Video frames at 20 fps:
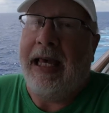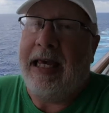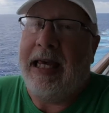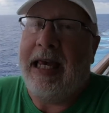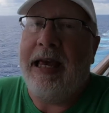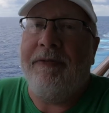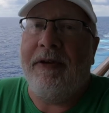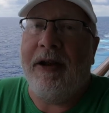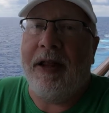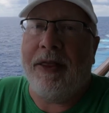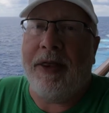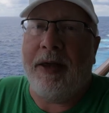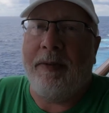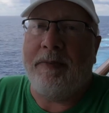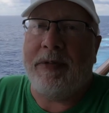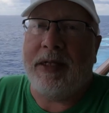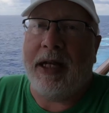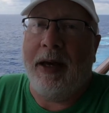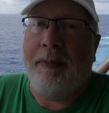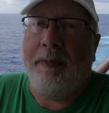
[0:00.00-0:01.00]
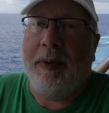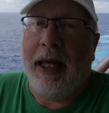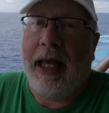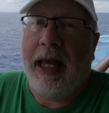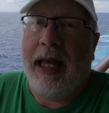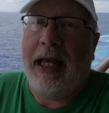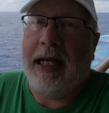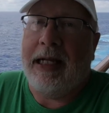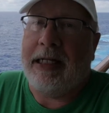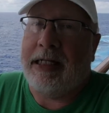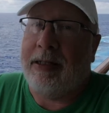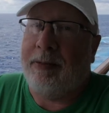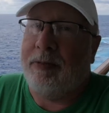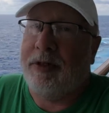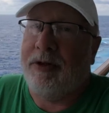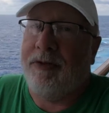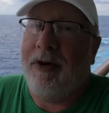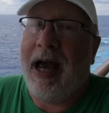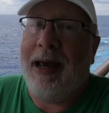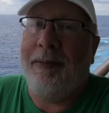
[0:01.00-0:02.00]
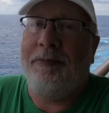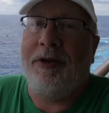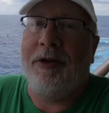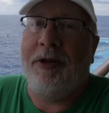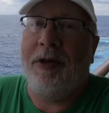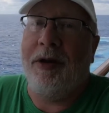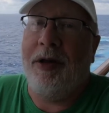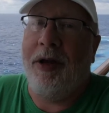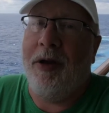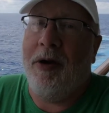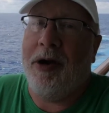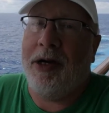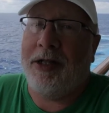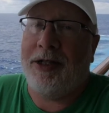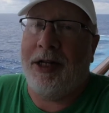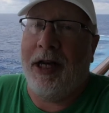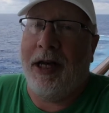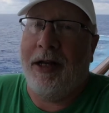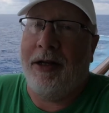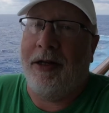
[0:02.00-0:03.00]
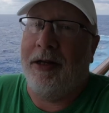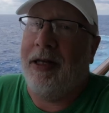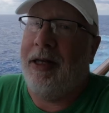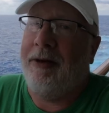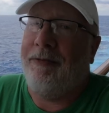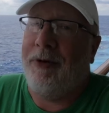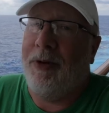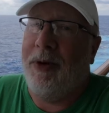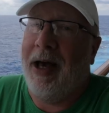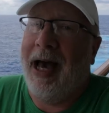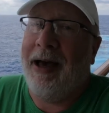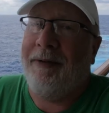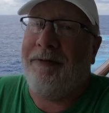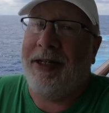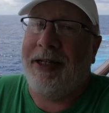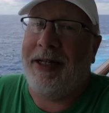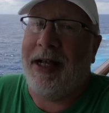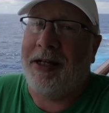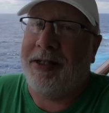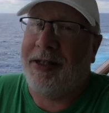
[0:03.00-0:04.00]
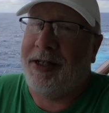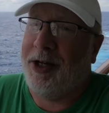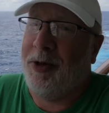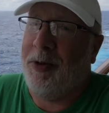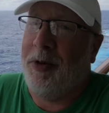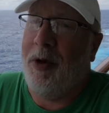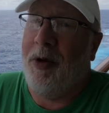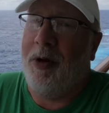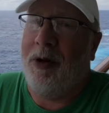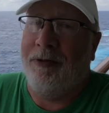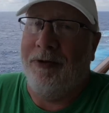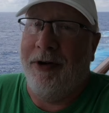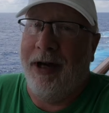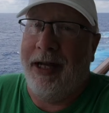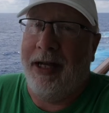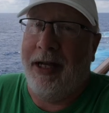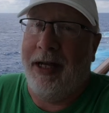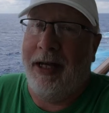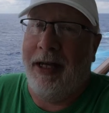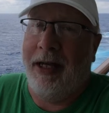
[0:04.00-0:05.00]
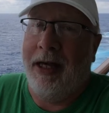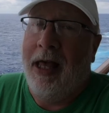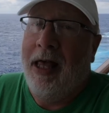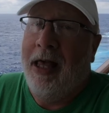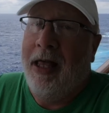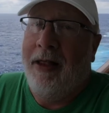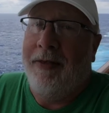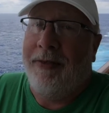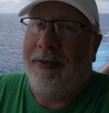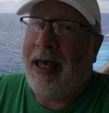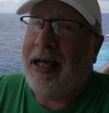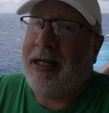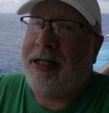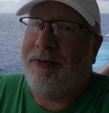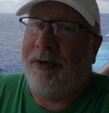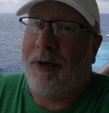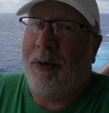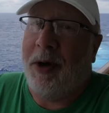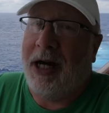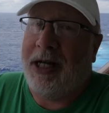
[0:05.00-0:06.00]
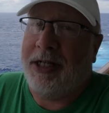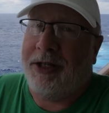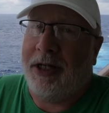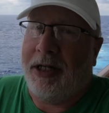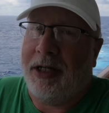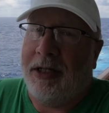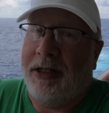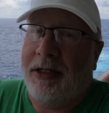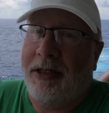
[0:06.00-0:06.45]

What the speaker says: give it a thumbs up and subscribe to the New York channel if you haven't done so already. Thanks for watching.